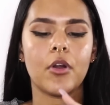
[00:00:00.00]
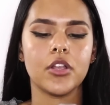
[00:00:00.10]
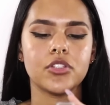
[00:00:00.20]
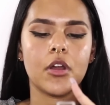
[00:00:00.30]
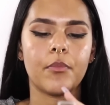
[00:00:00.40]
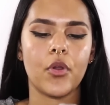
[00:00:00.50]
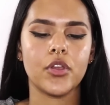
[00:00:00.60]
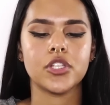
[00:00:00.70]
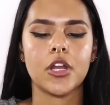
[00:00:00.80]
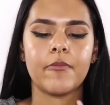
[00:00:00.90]
Can't Stop
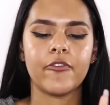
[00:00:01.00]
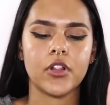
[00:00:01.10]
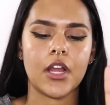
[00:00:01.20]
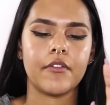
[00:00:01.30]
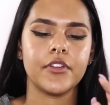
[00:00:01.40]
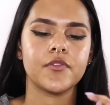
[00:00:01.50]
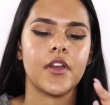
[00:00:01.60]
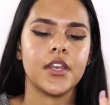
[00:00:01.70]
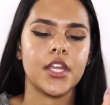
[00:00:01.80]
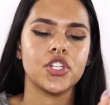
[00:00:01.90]
Won't Stop Full Coverage
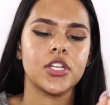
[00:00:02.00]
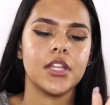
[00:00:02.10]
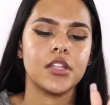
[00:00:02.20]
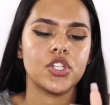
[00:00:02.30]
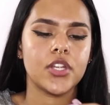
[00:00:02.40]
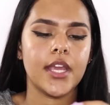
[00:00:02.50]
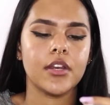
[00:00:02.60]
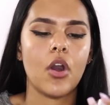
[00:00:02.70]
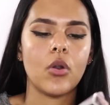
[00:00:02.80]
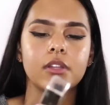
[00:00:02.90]
Foundation in the
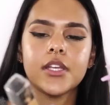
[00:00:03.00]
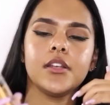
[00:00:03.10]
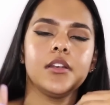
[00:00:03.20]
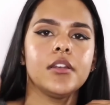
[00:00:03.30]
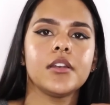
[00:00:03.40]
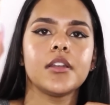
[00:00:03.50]
shade Golden.